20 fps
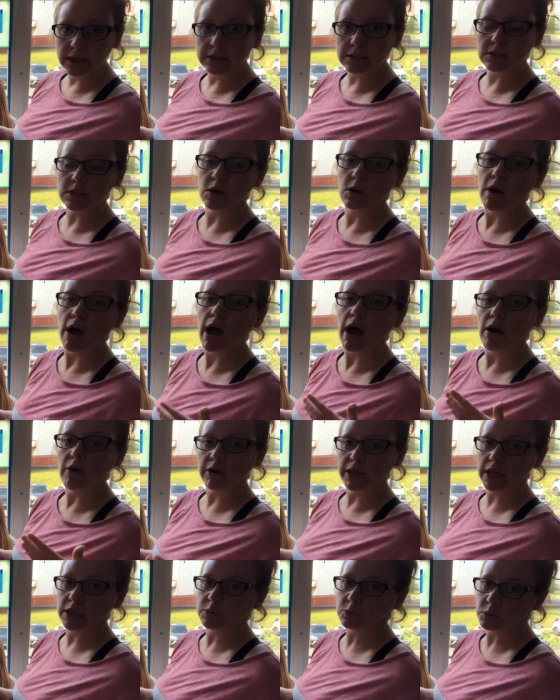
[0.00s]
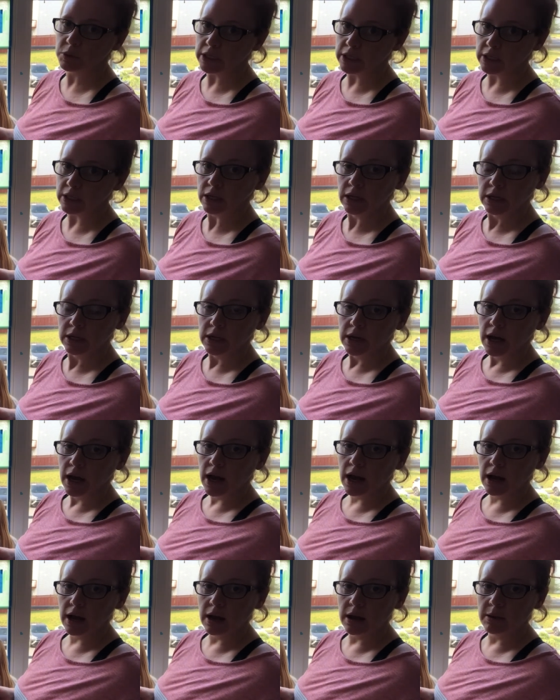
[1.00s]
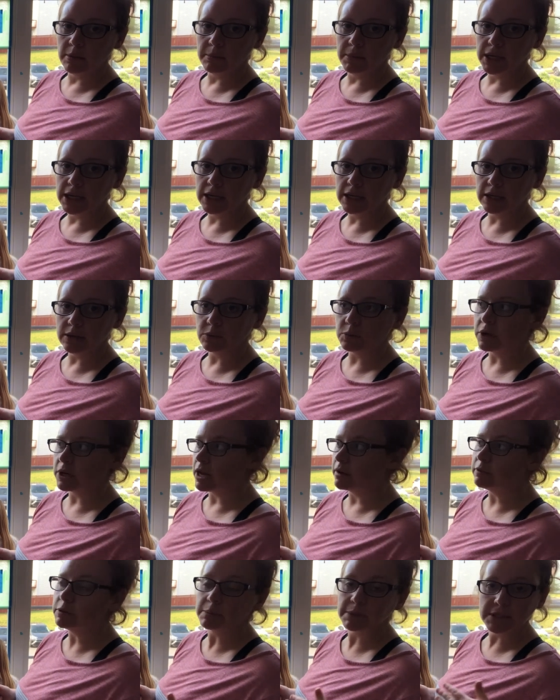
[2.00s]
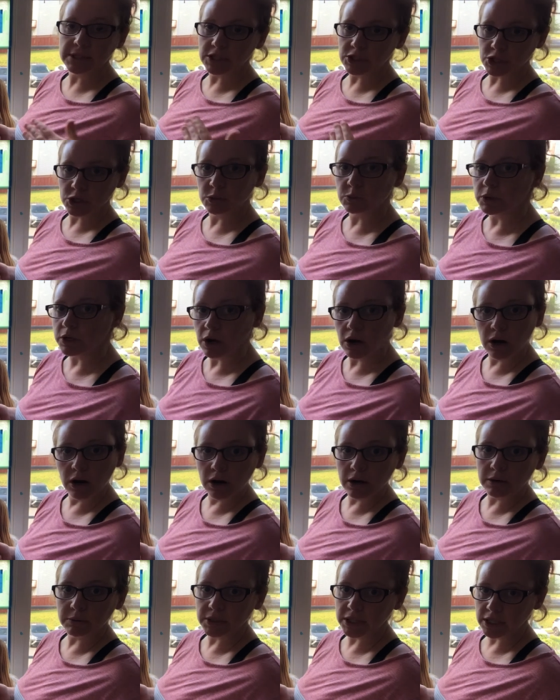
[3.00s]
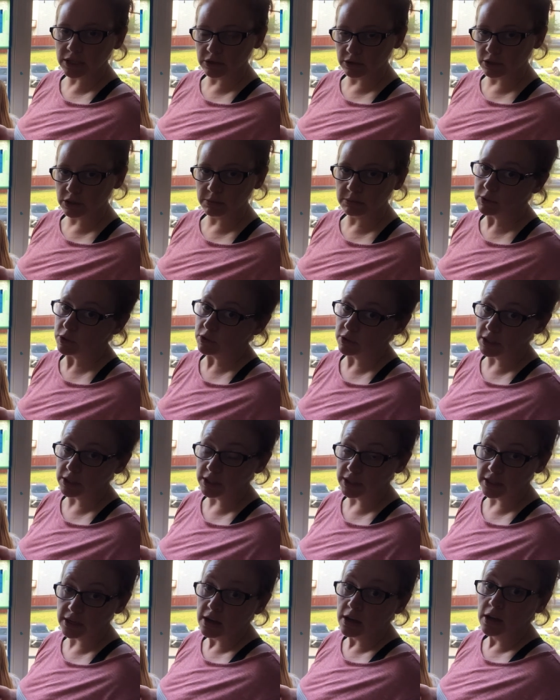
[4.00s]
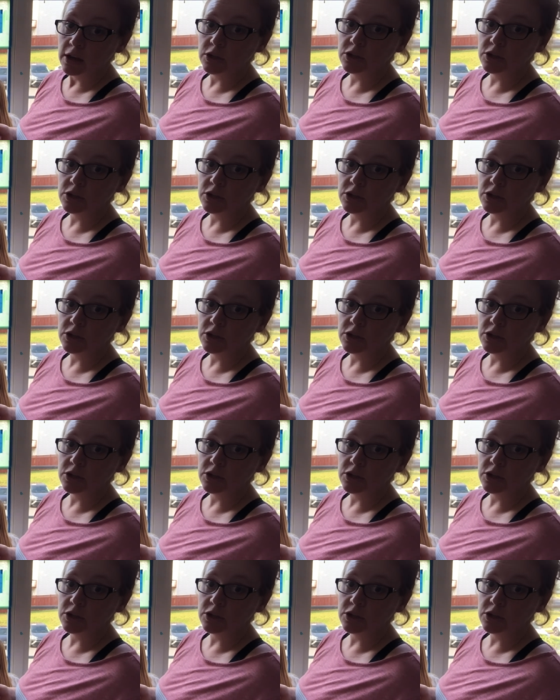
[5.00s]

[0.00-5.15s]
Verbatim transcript: And so, how can we, um, in whatever position we are within our community,